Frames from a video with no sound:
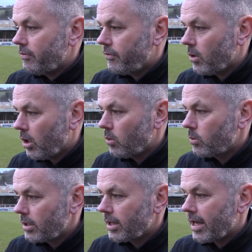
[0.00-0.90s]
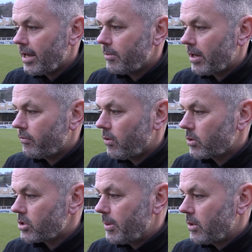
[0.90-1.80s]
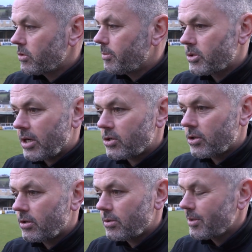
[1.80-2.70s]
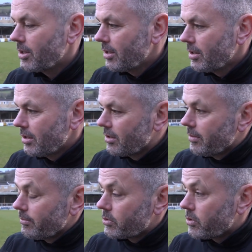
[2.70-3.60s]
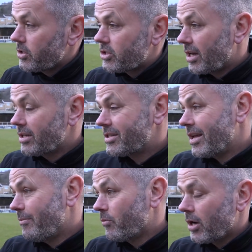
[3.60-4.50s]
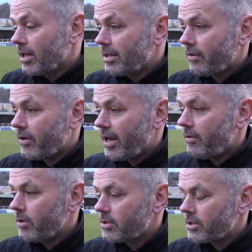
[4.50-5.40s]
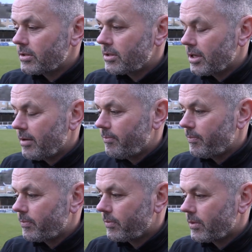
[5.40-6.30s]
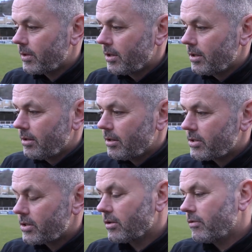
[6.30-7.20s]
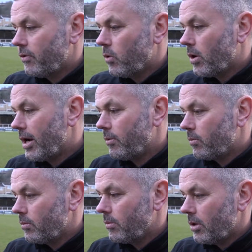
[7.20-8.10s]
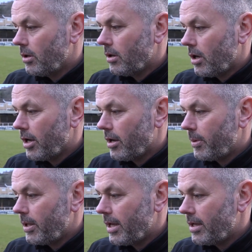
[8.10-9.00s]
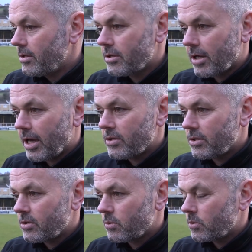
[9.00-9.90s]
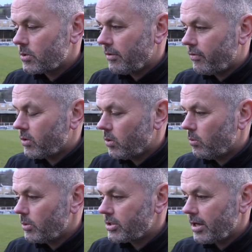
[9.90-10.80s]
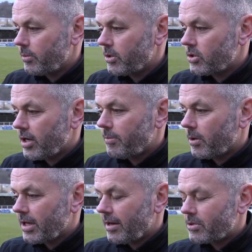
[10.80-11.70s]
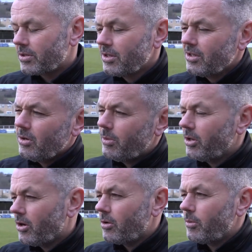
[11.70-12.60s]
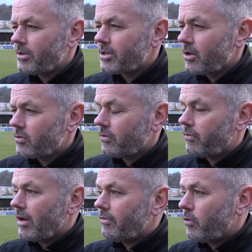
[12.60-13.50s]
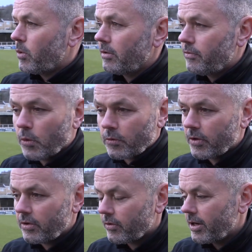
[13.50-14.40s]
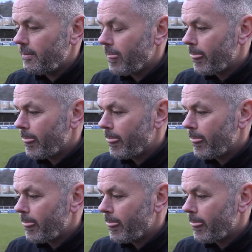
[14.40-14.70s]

a foothold in the game and have longer spells of possession and try and challenge them really in different areas. And um, they stuck the four out high up in the end against us, which was difficult, and we stayed with the shape. I kept umming and ahhing whether to go to a flat four and go four three three.